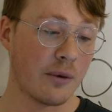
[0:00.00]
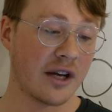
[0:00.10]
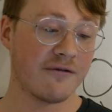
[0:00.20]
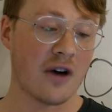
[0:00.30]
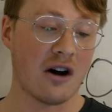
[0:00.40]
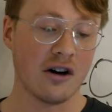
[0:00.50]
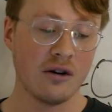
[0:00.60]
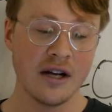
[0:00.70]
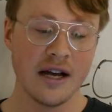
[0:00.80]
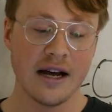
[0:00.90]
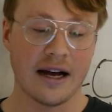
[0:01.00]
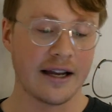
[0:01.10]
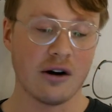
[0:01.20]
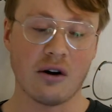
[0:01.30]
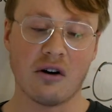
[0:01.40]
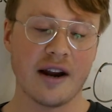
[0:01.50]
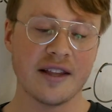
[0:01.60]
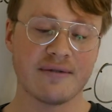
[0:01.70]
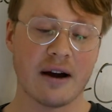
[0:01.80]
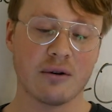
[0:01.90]
we can follow. A lot of
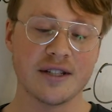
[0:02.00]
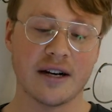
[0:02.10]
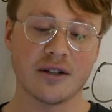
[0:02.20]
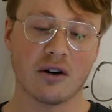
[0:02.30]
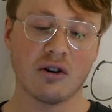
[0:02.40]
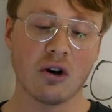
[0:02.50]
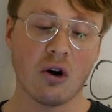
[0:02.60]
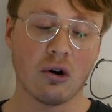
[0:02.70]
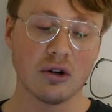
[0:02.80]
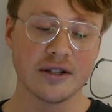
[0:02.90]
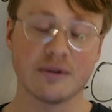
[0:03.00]
these viral studies are a little old,